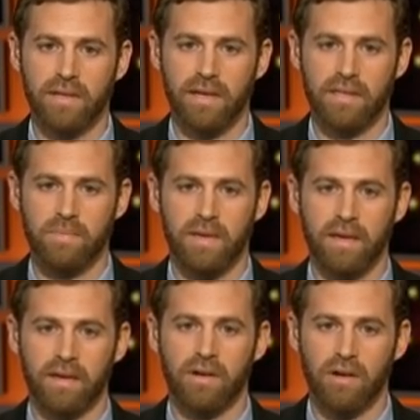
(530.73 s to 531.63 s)
and it's
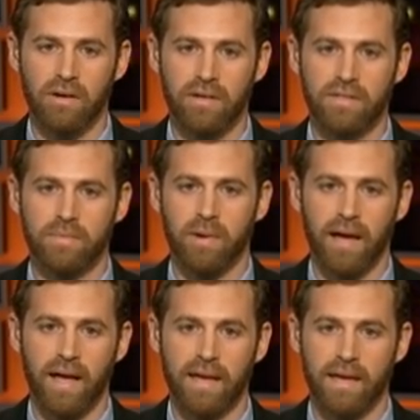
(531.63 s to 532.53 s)
being encouraged
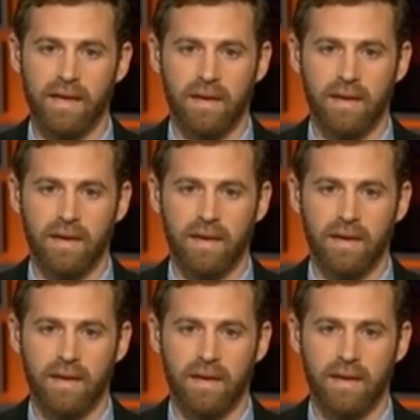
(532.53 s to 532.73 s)
by